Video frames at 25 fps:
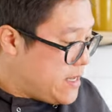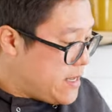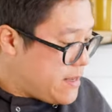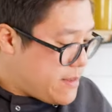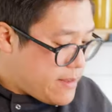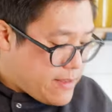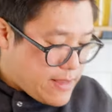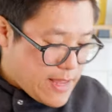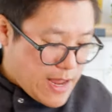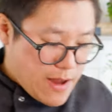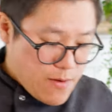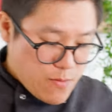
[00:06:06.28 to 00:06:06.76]

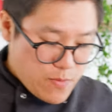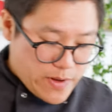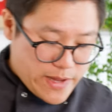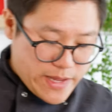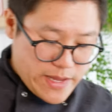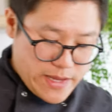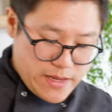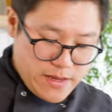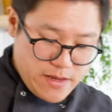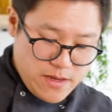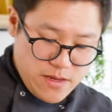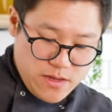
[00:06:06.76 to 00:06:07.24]
And that
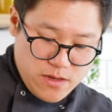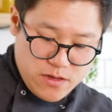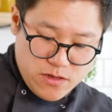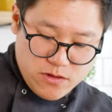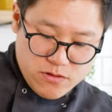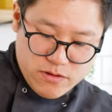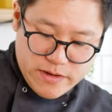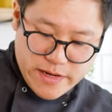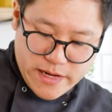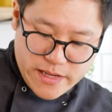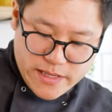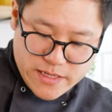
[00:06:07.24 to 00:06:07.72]
way
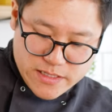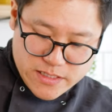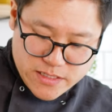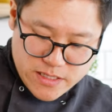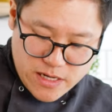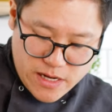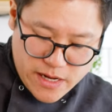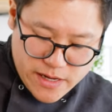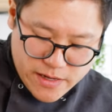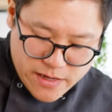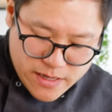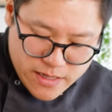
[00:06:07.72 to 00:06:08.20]
you'll get this
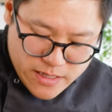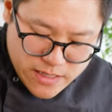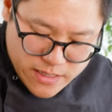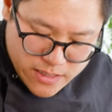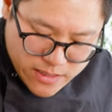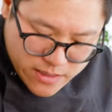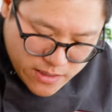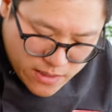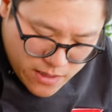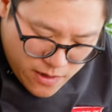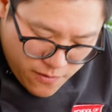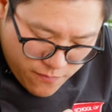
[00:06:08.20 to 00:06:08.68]
like
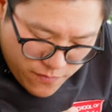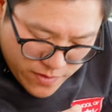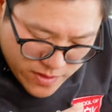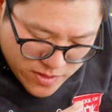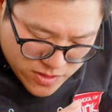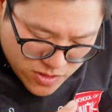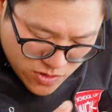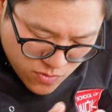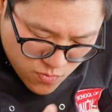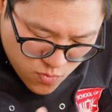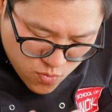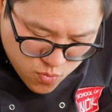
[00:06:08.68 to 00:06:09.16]
lovely
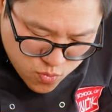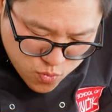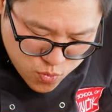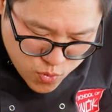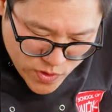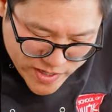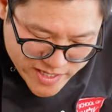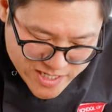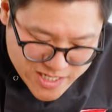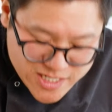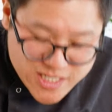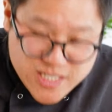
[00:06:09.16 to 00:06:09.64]
sort of
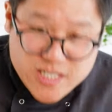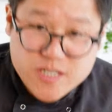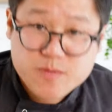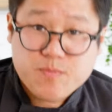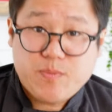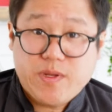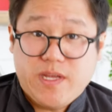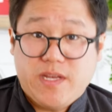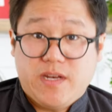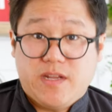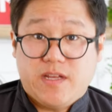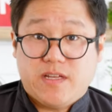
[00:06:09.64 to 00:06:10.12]

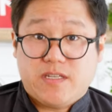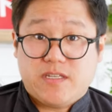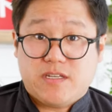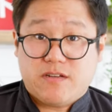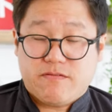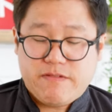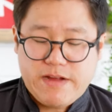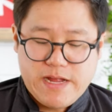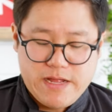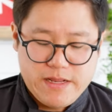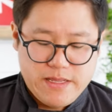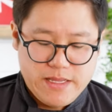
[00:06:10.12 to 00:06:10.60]
wispiness
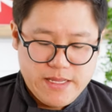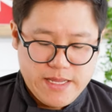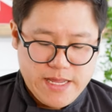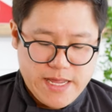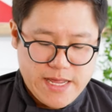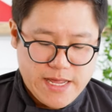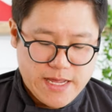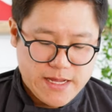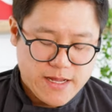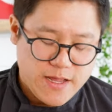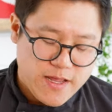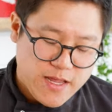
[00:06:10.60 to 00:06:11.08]
around the
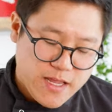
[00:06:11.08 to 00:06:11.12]
egg.